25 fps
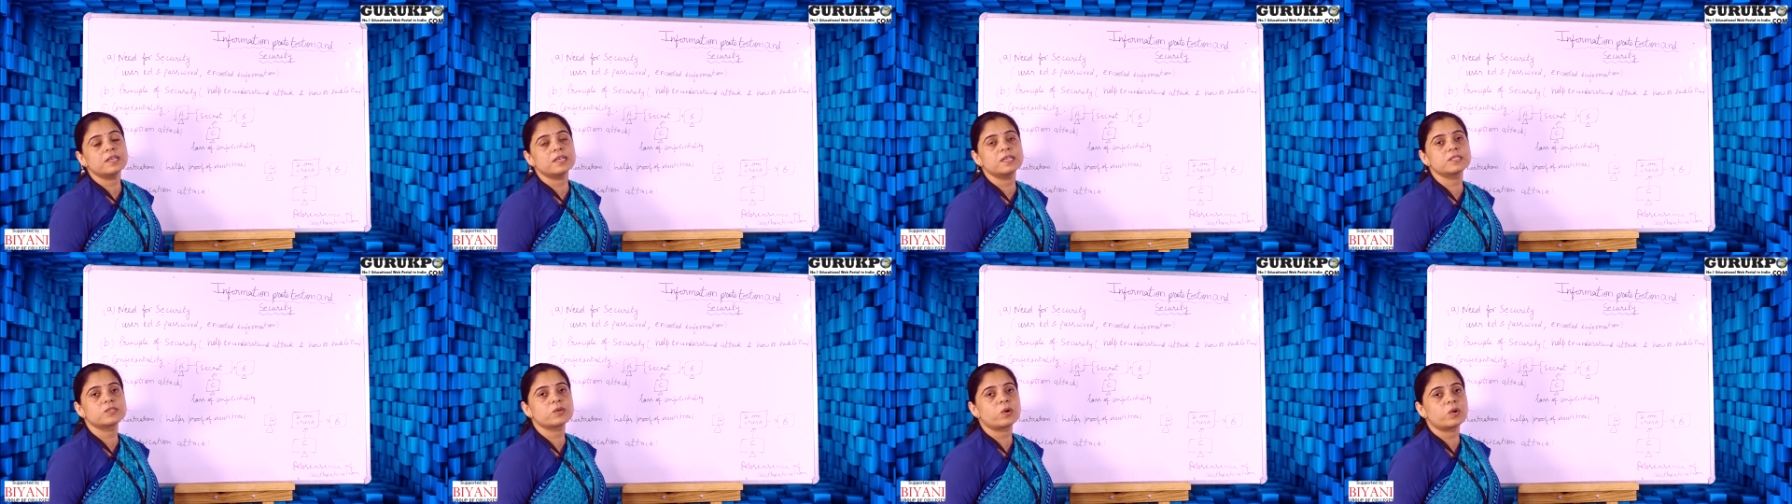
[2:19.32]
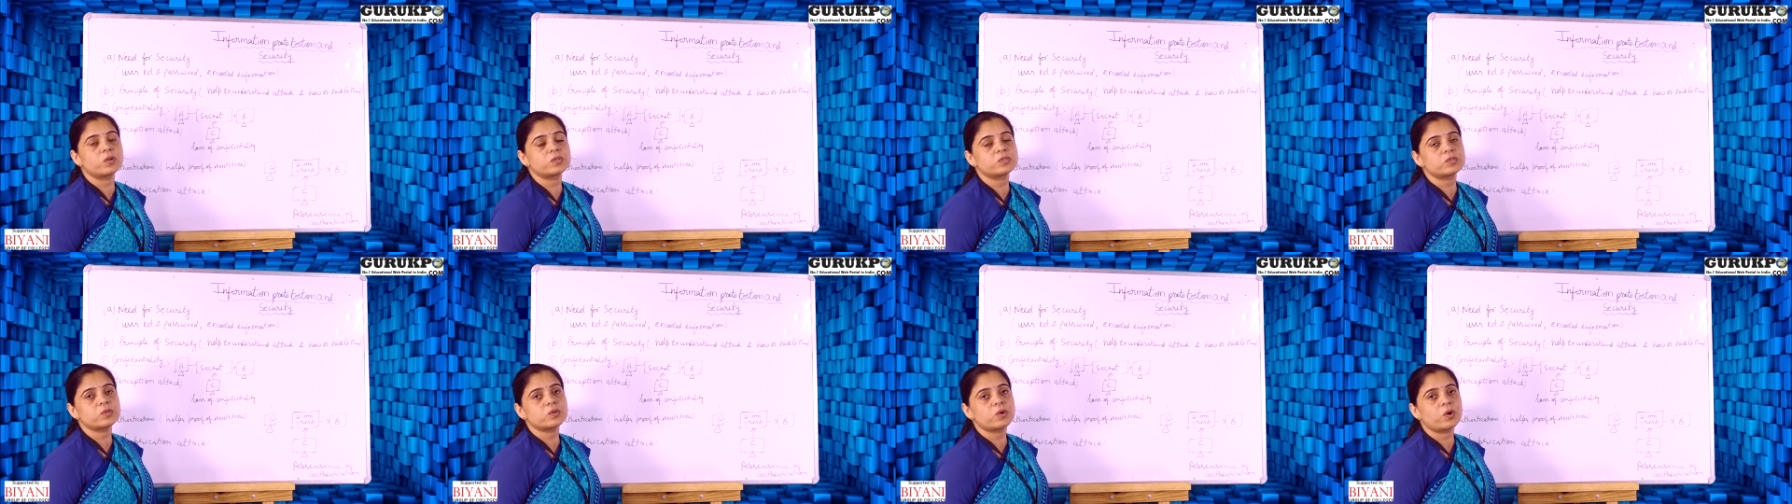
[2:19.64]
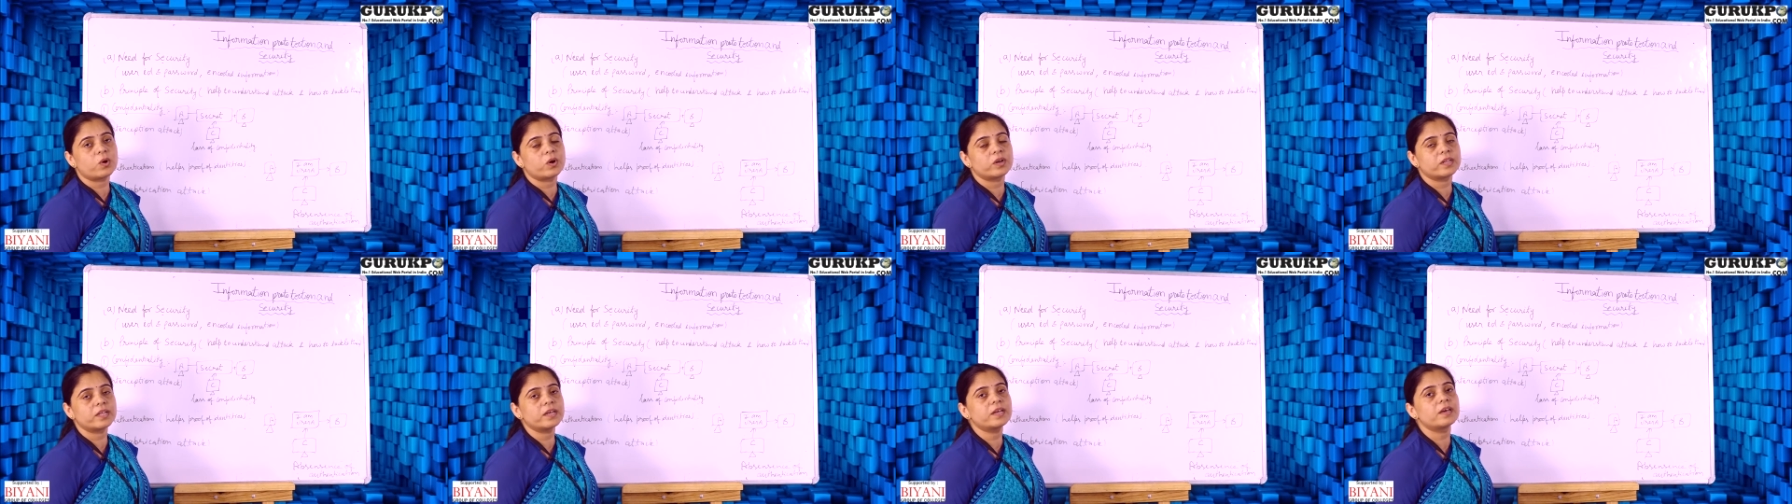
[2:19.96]
is also
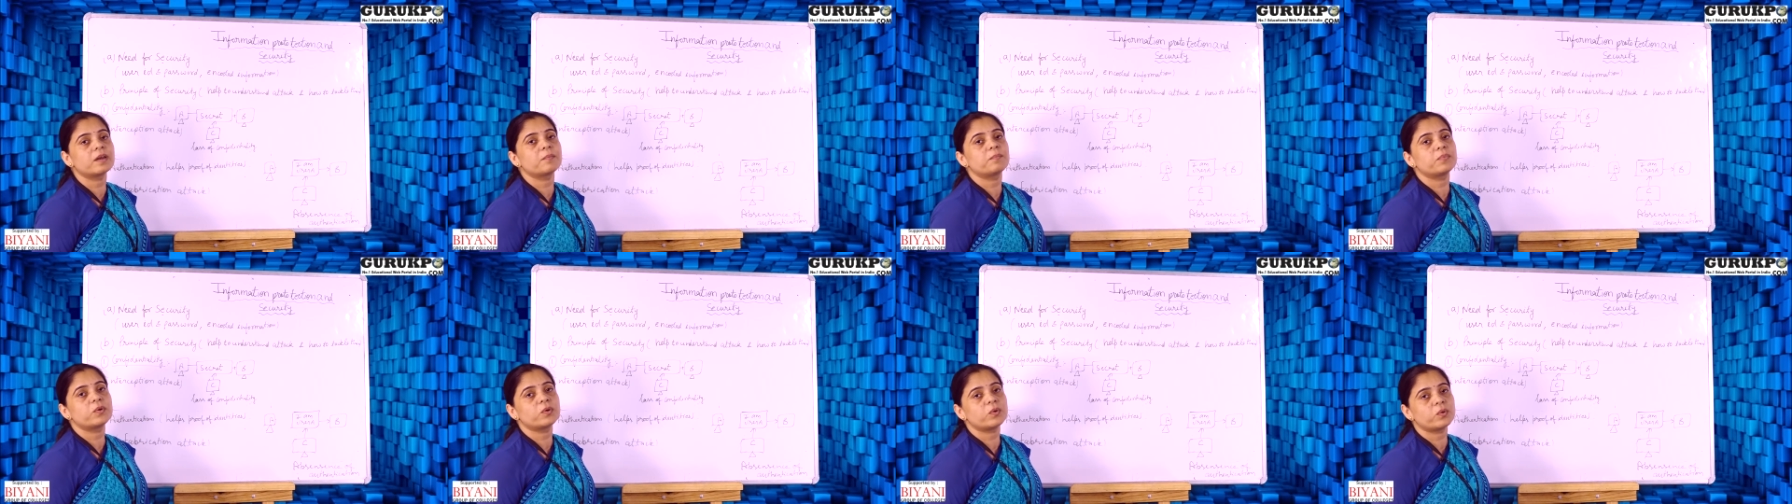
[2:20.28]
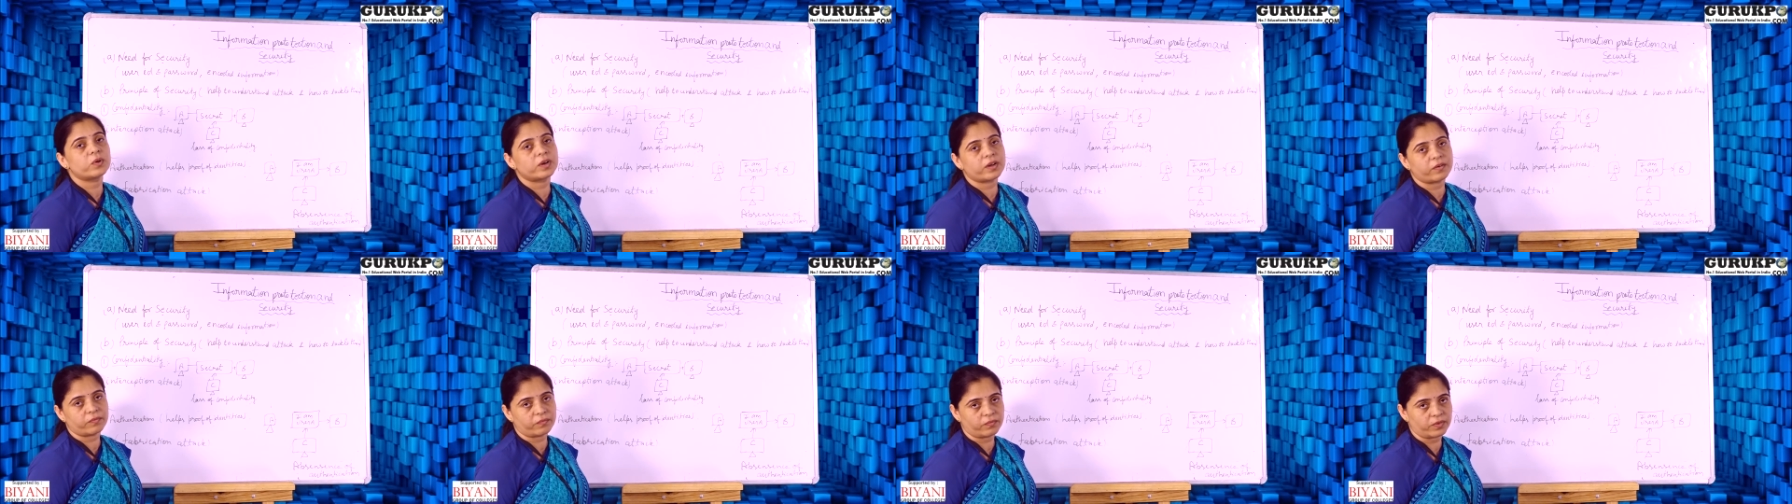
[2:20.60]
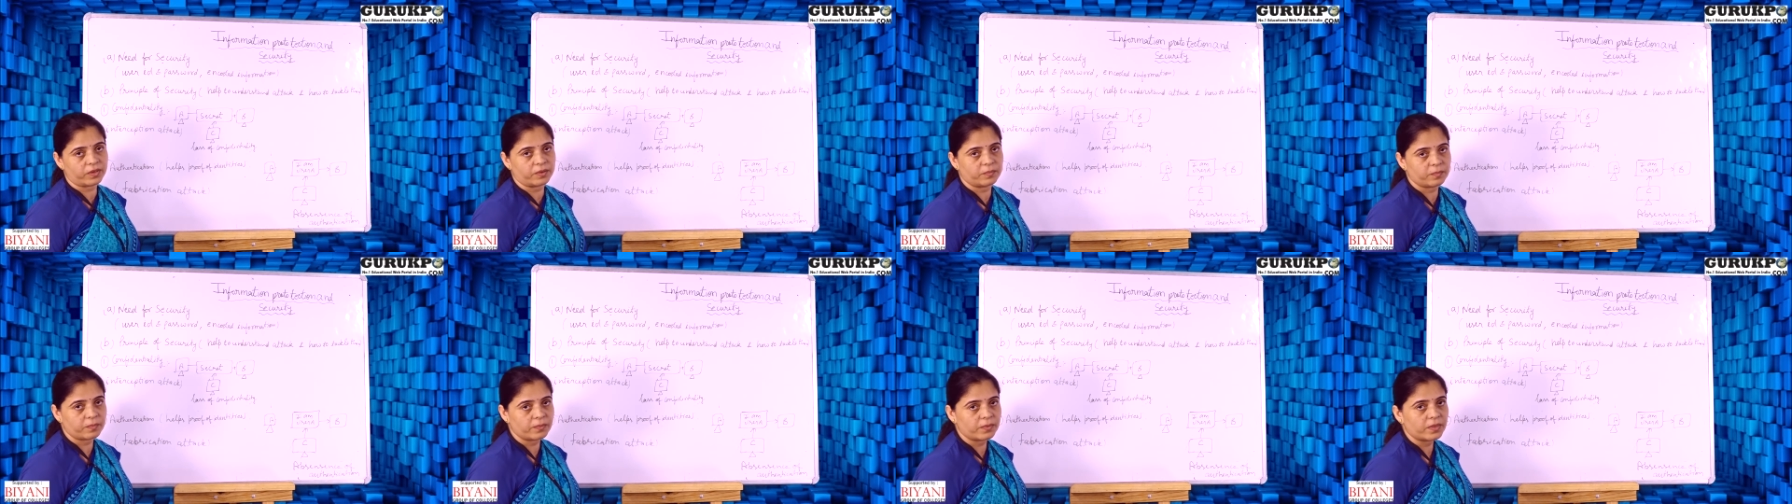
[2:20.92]
called the cryptography.